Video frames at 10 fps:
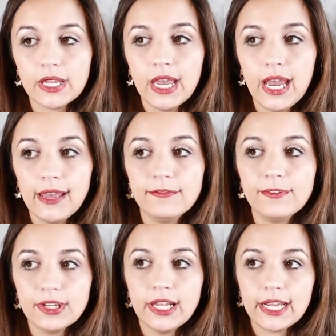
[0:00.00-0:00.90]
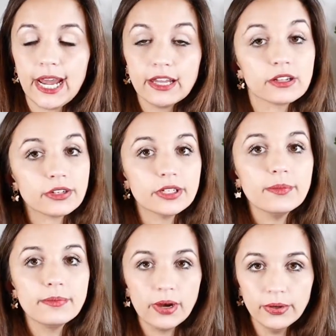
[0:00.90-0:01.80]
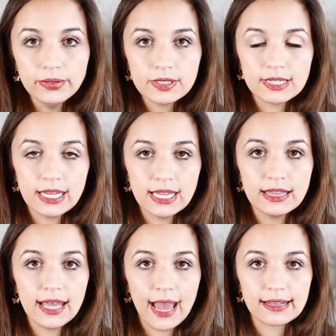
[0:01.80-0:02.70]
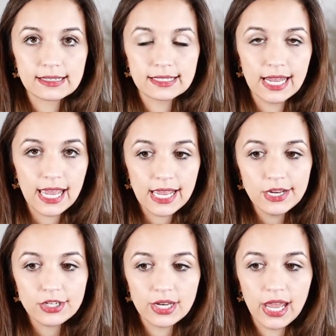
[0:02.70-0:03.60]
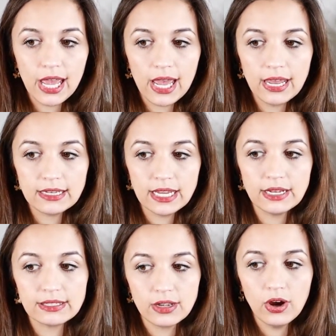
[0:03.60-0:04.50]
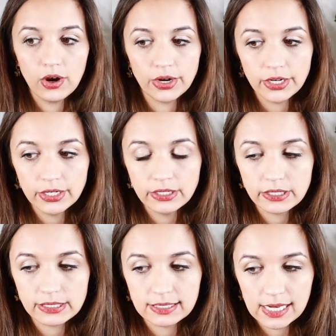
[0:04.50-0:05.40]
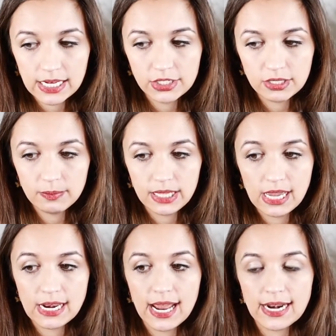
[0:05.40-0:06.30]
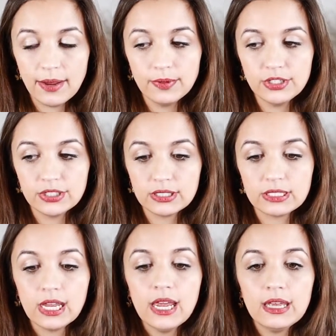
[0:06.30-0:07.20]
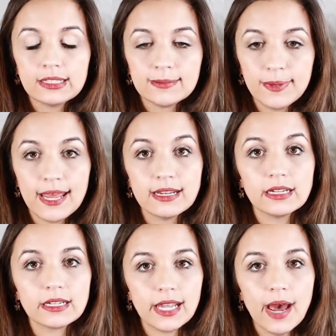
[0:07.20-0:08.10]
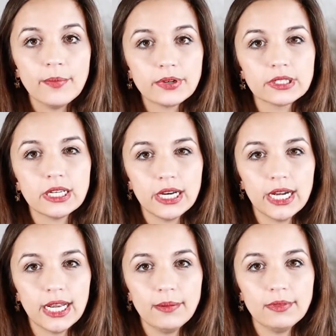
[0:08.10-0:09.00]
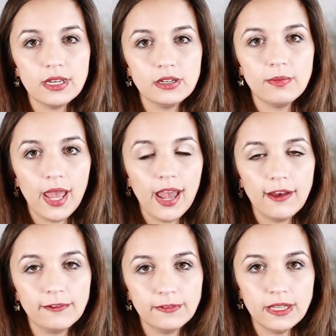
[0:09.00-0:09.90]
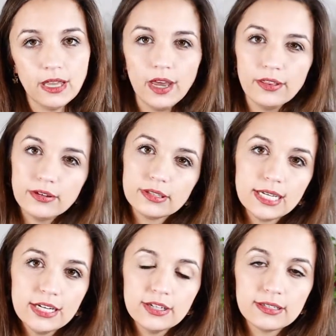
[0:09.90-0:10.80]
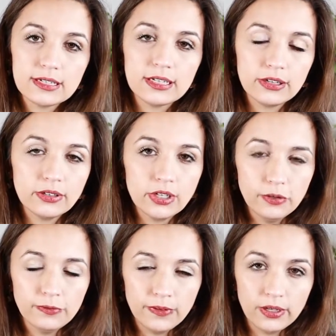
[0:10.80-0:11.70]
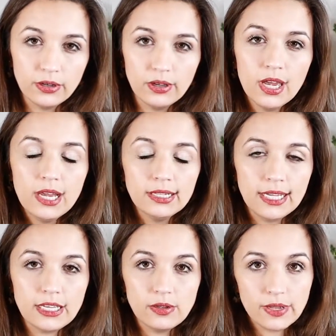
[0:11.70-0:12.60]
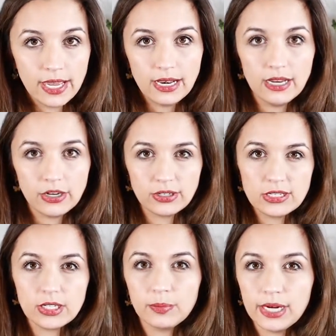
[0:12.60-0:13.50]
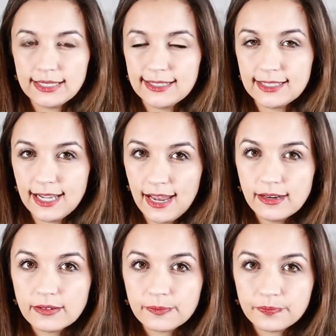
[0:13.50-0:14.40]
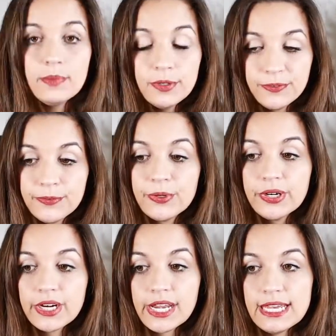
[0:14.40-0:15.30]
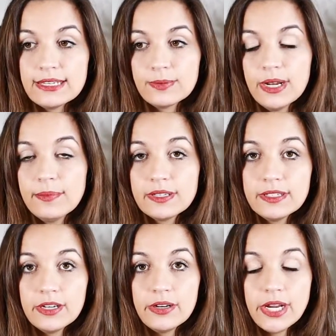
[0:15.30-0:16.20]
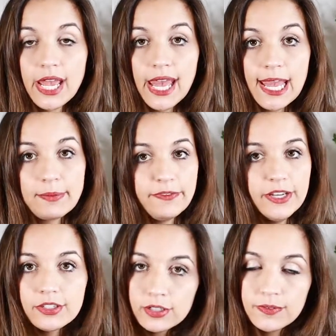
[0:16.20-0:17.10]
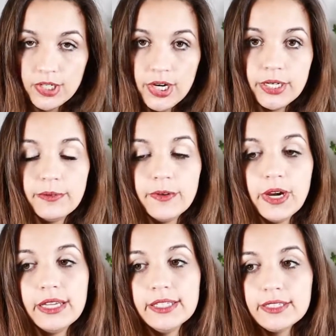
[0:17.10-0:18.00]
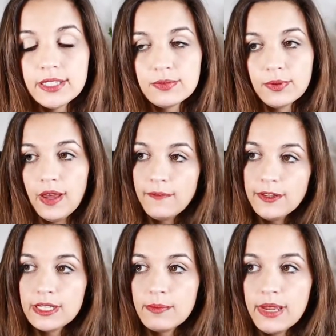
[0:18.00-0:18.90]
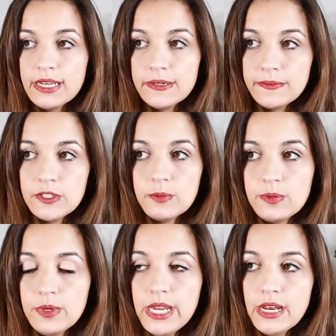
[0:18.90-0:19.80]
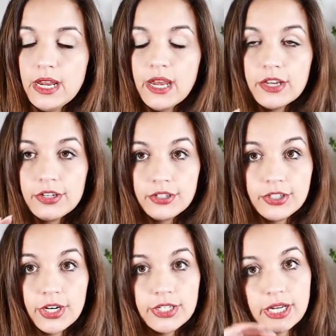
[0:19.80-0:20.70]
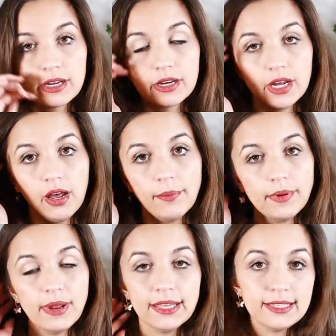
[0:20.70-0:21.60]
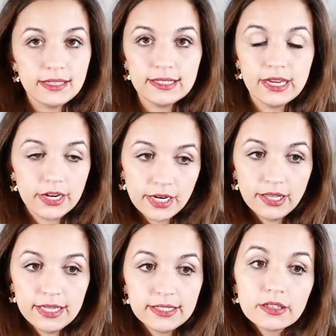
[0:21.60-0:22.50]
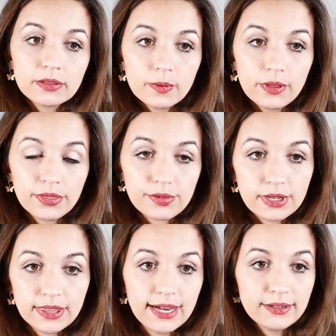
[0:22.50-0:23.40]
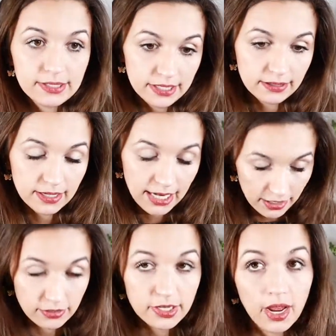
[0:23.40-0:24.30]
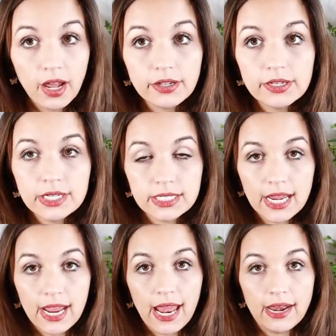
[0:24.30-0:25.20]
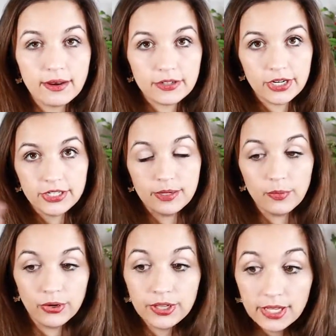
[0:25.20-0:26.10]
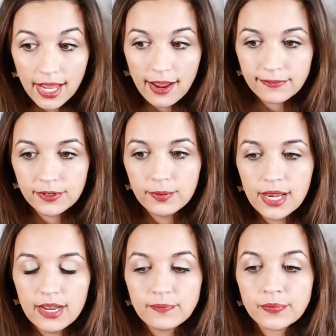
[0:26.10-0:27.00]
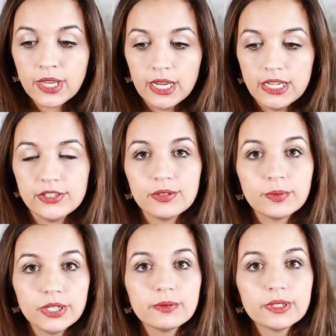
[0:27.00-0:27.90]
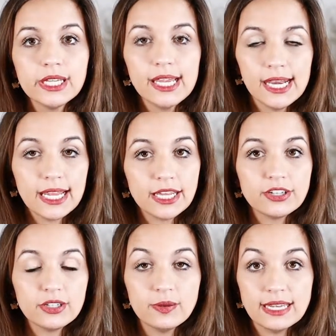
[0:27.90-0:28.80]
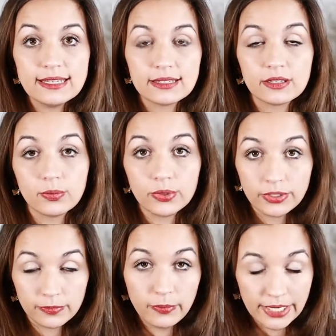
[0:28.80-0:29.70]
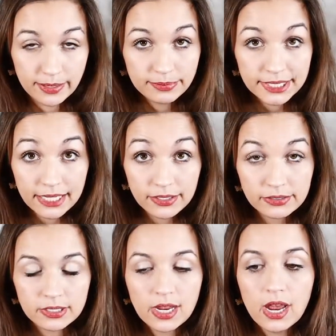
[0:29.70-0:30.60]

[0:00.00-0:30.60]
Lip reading: I feel like I learned the most in that stage, and it is a hard stage to be in, and I would just spend a lot more time than you may have in the other stages until you feel like you can increase your prices again. Number 4 is what I'm considering a professional photographer, and this is what I feel like the main difference between charging, at least in this area, less than $3,800 and charging more than that for a wedding is what you're really getting into is the world of wedding planners.